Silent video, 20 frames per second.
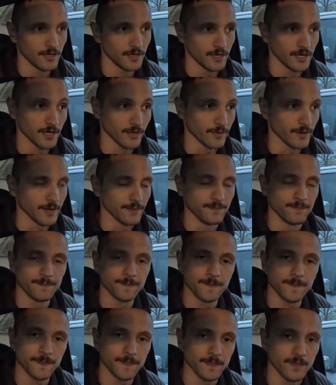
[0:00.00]
anyway,
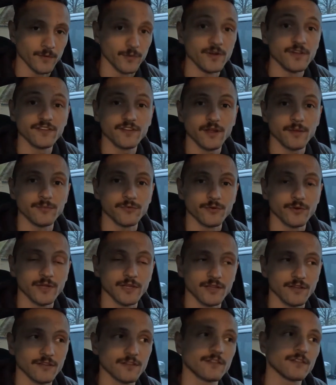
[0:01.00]
the reason I'm doing
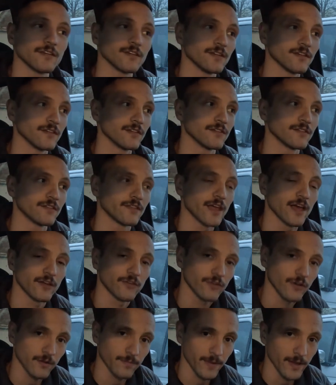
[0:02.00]
this is that
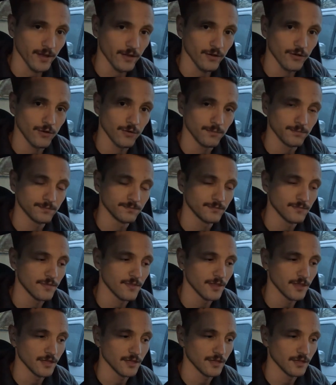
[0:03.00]
truck back home,
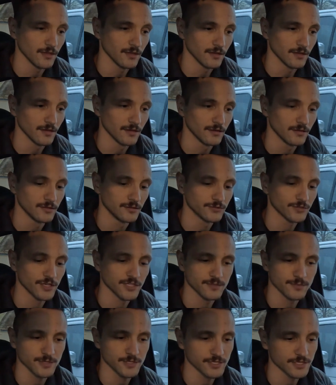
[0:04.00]
the
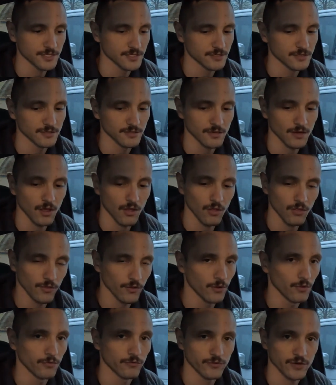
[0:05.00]
transmission,
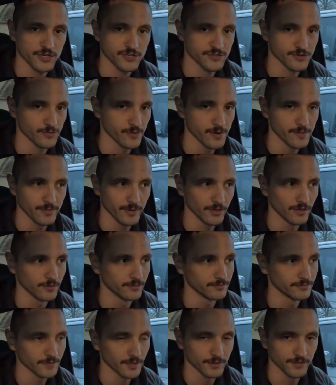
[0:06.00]
although freshly
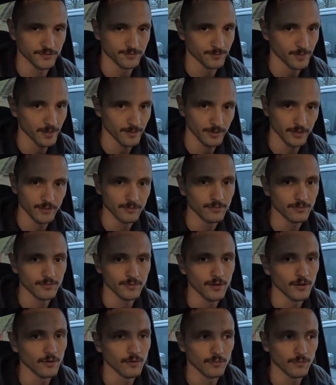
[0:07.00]
rebuilt, has maybe
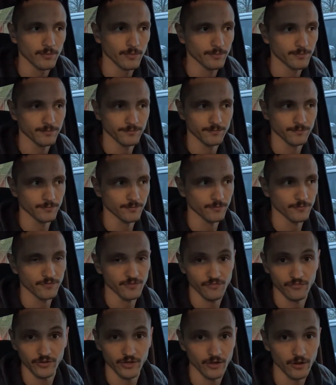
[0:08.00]

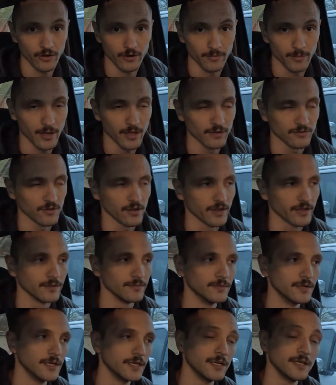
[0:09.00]
1,500 miles on it,
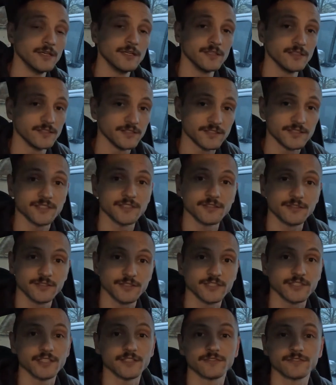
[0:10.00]
still
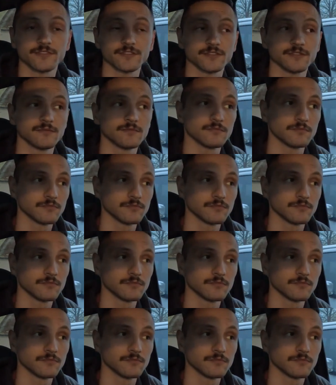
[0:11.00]
shifts